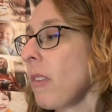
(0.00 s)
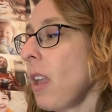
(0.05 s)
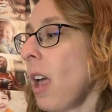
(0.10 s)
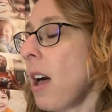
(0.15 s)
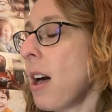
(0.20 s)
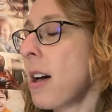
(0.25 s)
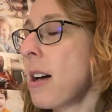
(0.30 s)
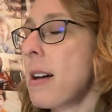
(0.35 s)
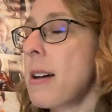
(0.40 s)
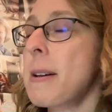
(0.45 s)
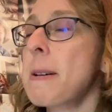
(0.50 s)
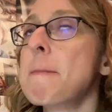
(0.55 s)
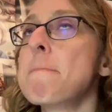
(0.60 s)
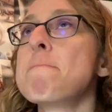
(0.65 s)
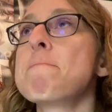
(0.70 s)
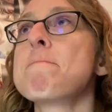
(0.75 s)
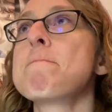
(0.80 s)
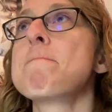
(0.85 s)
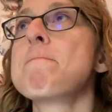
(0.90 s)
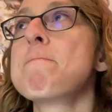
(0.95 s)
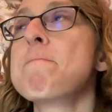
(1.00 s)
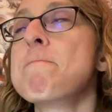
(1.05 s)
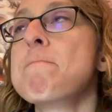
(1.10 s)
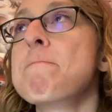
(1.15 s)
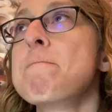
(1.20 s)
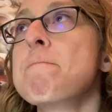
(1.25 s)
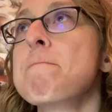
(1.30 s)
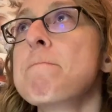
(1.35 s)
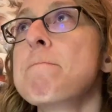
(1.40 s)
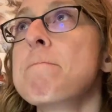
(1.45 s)
Hold
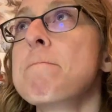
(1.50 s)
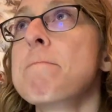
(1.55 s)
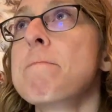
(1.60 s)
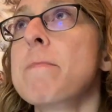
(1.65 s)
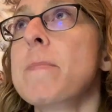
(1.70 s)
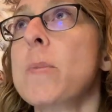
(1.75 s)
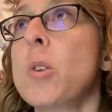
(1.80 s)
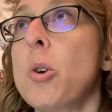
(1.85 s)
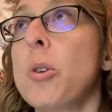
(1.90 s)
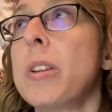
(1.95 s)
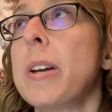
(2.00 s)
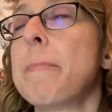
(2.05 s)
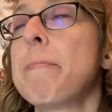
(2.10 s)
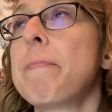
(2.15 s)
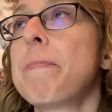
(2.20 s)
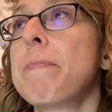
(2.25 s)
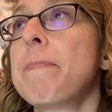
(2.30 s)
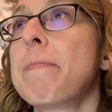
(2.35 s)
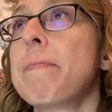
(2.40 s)
on.